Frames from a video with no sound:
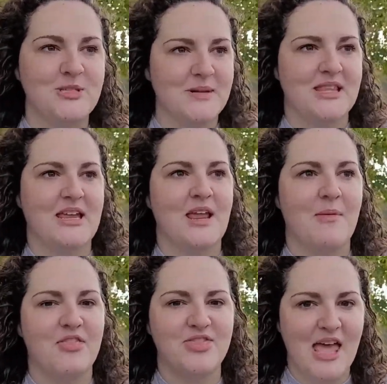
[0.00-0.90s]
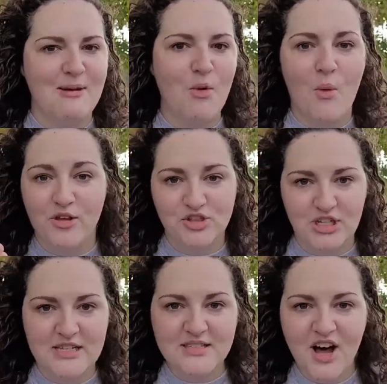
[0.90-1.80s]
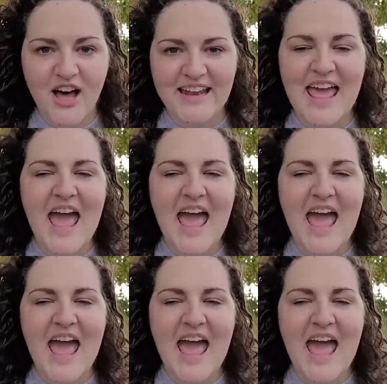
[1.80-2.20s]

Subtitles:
been thinking about them while she's gone.